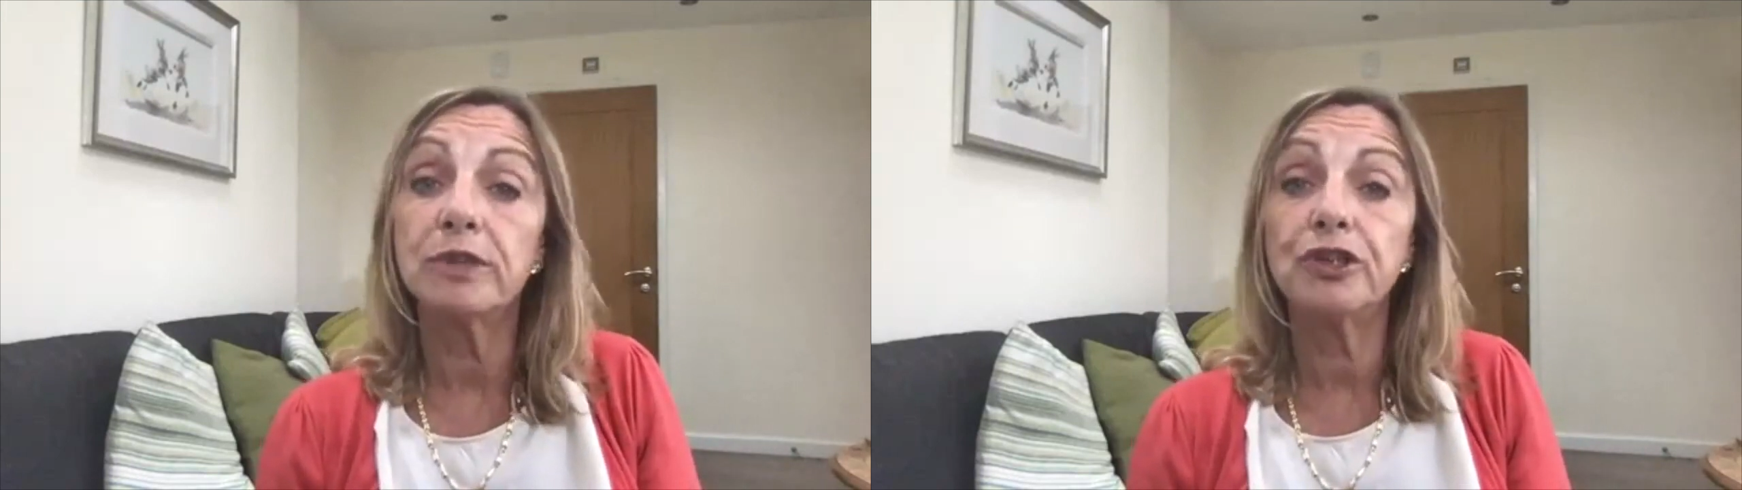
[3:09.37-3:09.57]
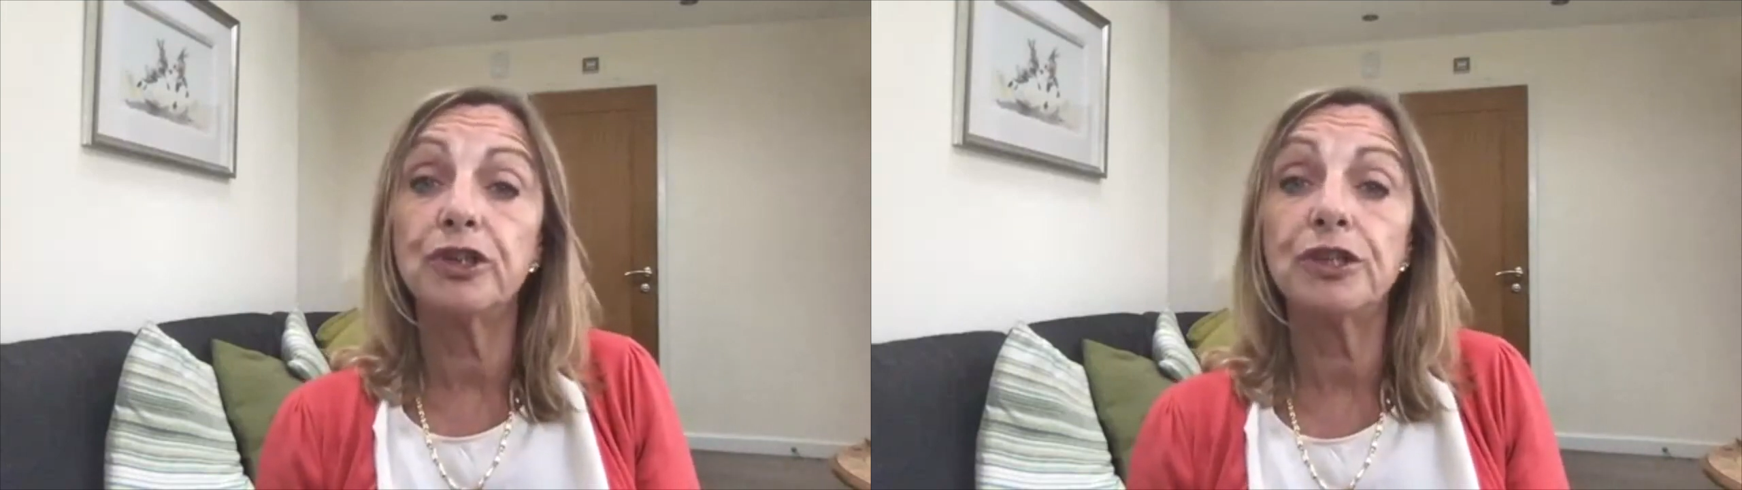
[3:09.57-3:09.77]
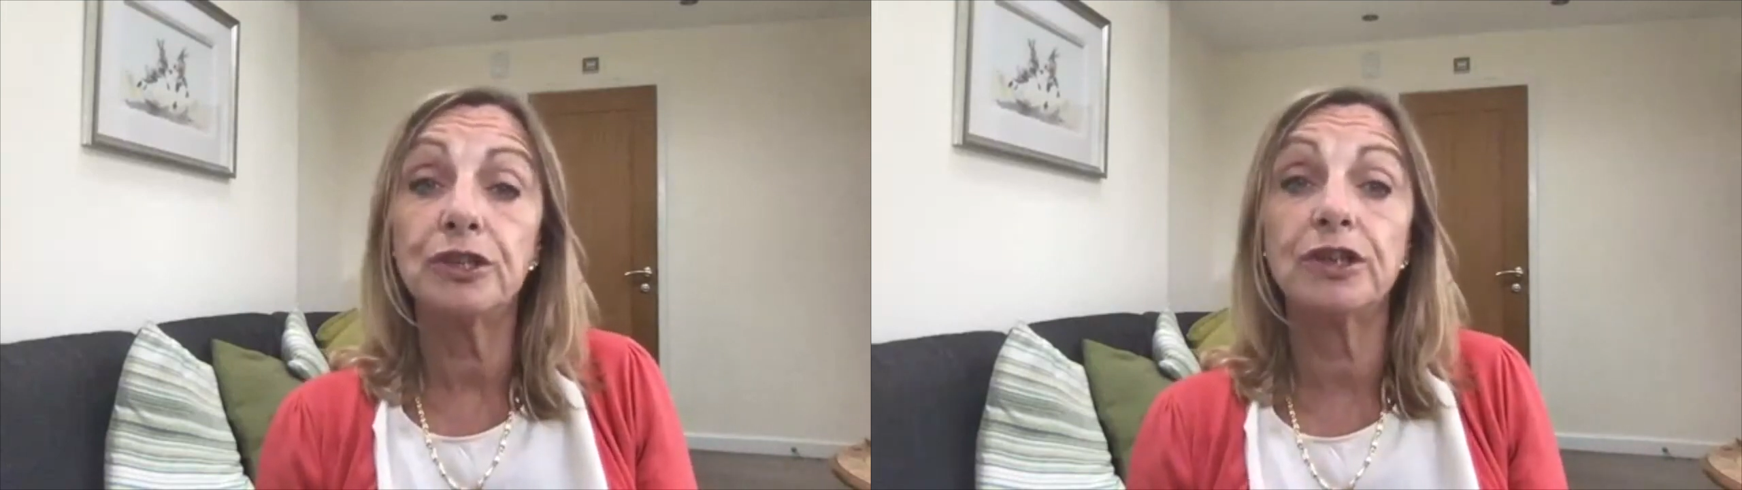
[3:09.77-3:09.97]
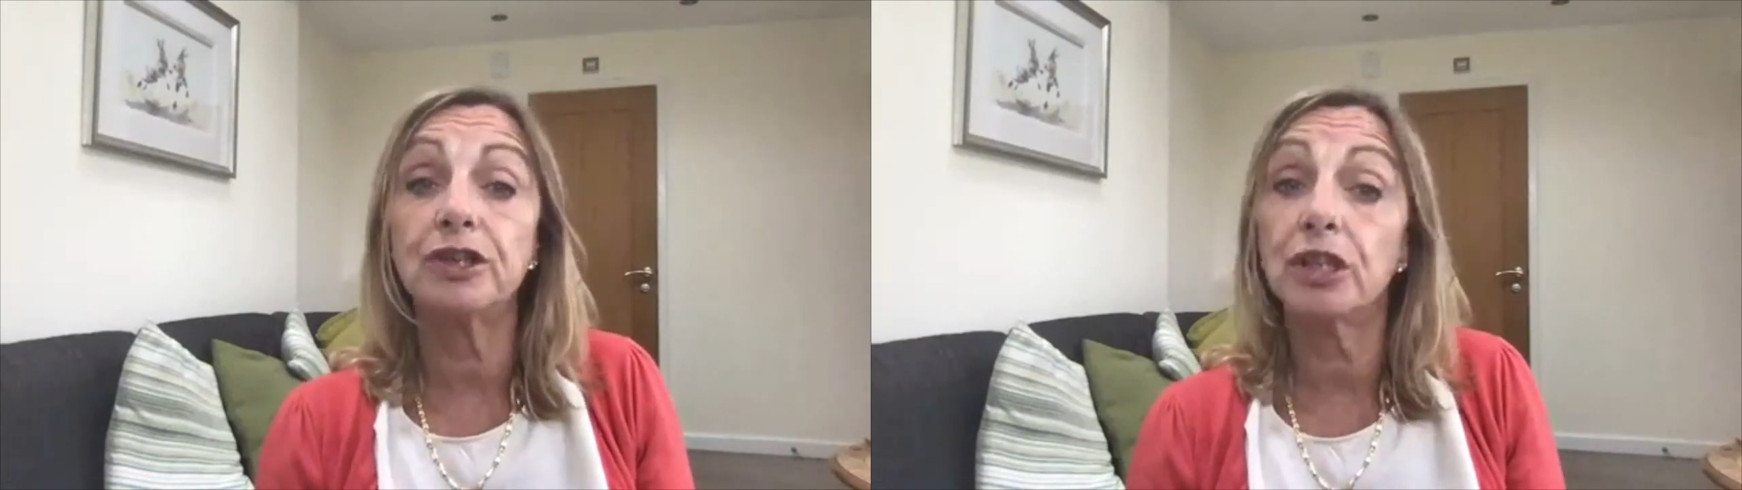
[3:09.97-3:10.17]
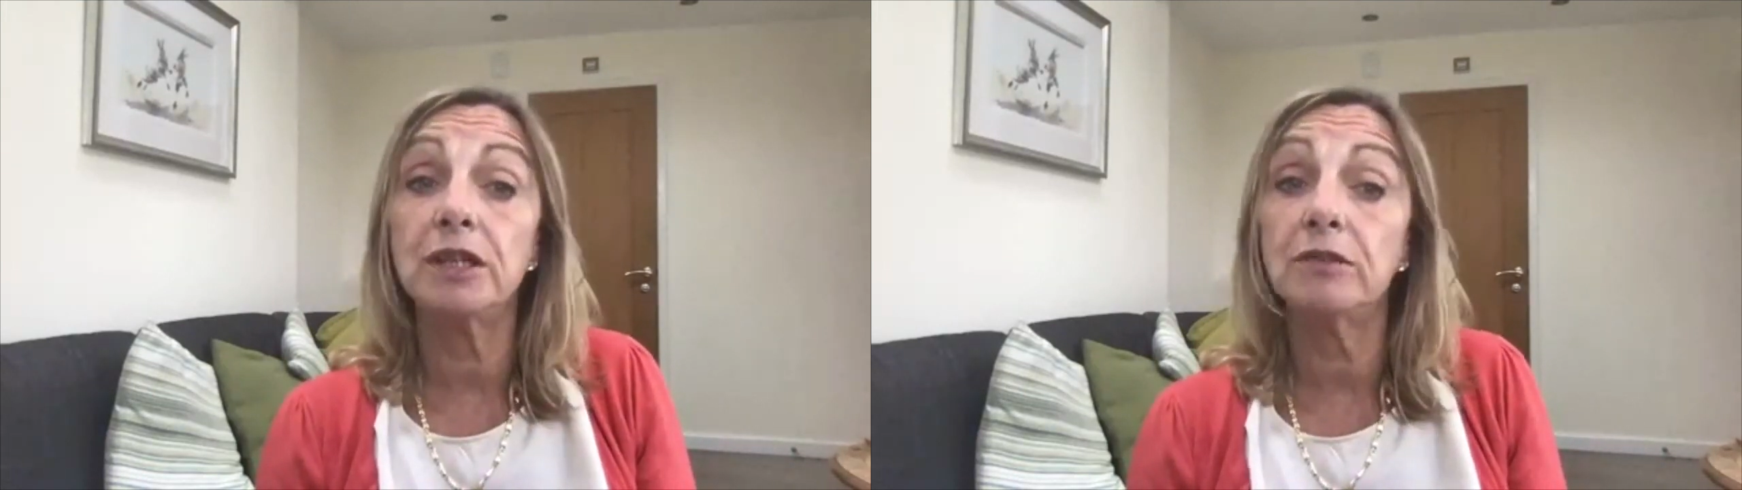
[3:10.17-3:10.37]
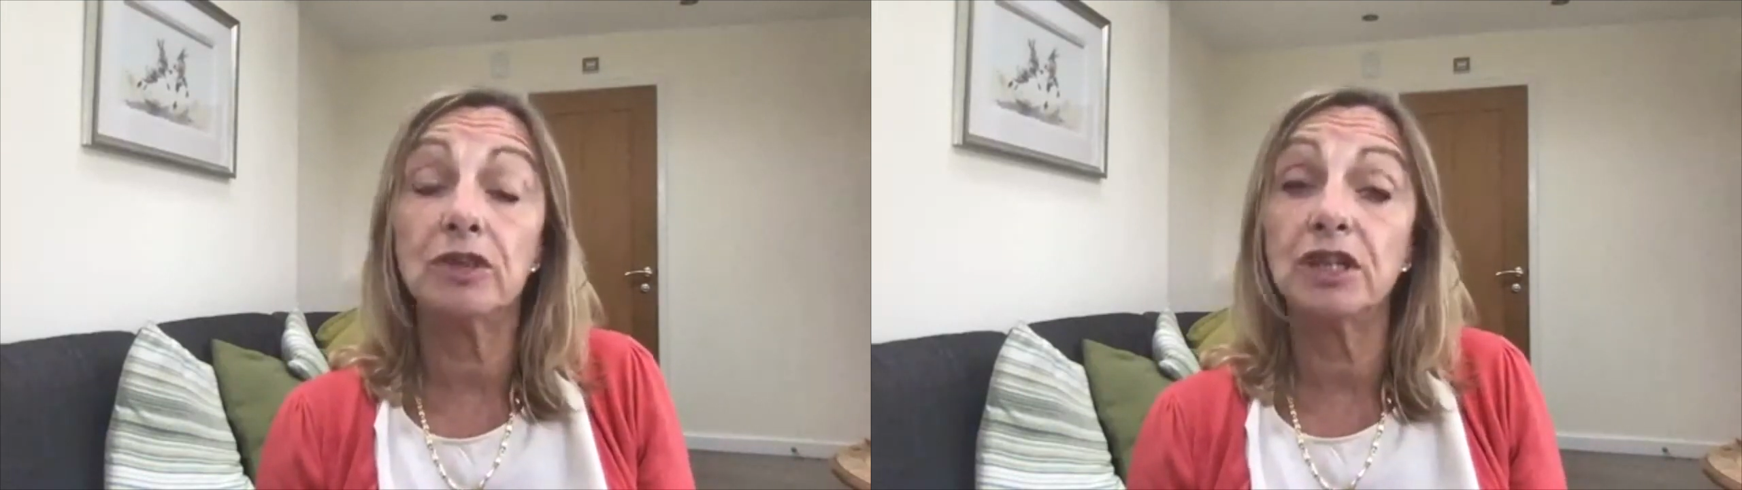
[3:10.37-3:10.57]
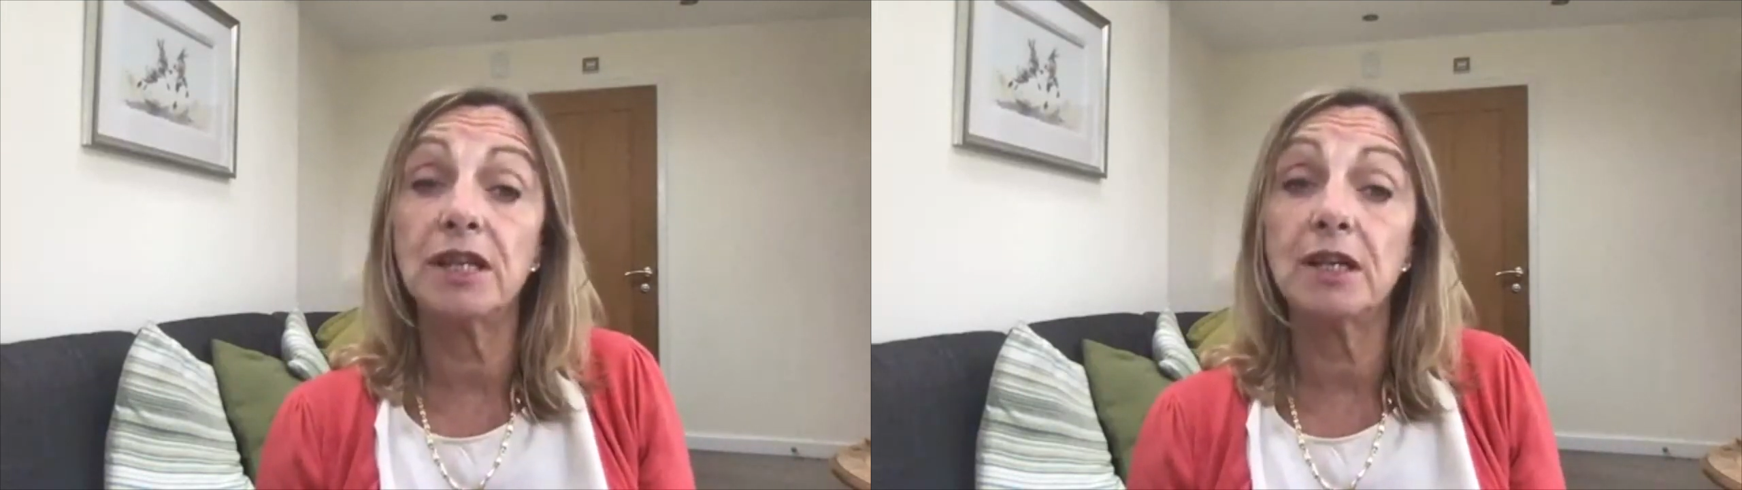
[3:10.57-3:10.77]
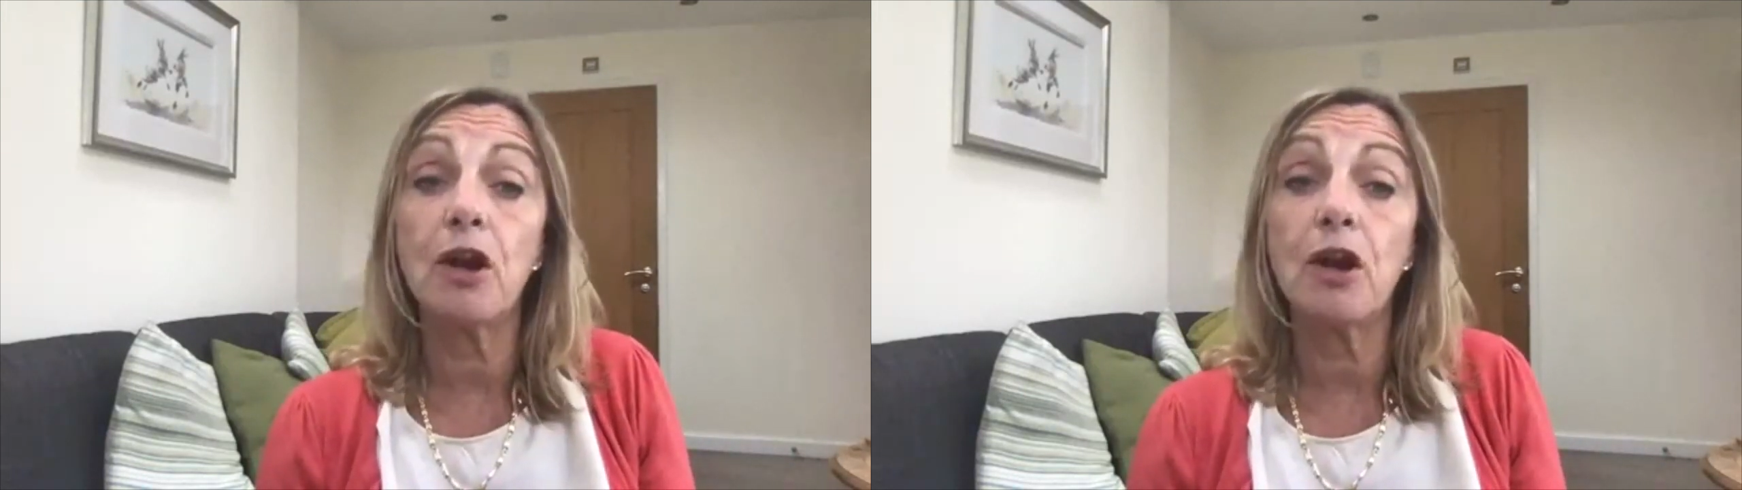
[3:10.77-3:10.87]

just seen